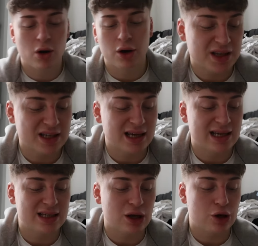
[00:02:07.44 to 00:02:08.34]
one, this
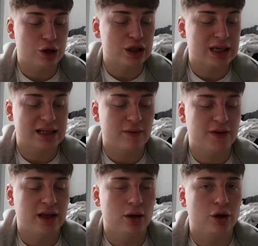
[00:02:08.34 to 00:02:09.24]
is the Oudgasm
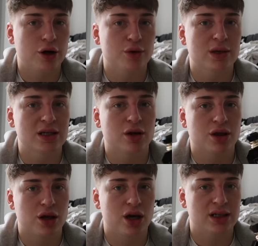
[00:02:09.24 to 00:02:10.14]
Vanilla Oud, which
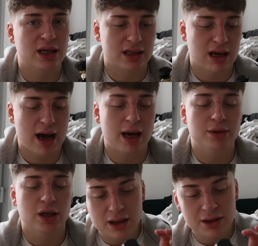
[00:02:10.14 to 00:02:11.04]
took 36
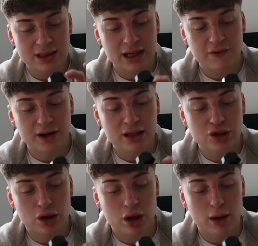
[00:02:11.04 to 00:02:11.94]
times. This has vanilla
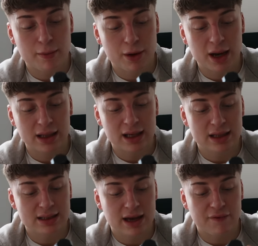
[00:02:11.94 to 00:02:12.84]
sugar,
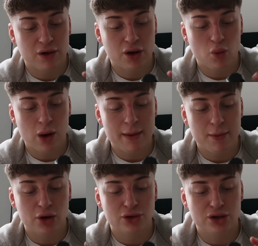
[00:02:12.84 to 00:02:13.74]
praline, saffron, white
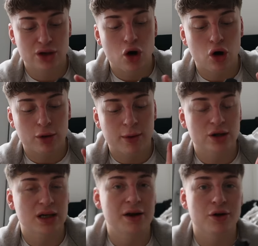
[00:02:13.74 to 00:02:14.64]
musk, oak
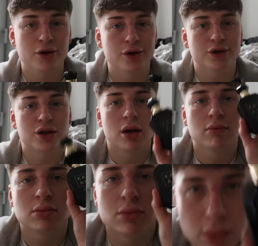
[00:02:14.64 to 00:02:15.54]
moss, and oud.
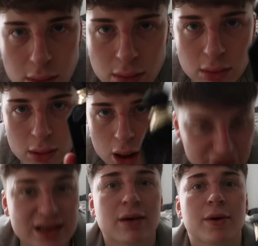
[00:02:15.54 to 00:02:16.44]

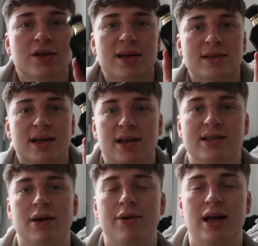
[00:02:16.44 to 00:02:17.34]
Every single person I seen
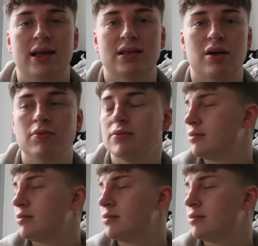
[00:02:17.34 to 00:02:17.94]
last night when I had this on,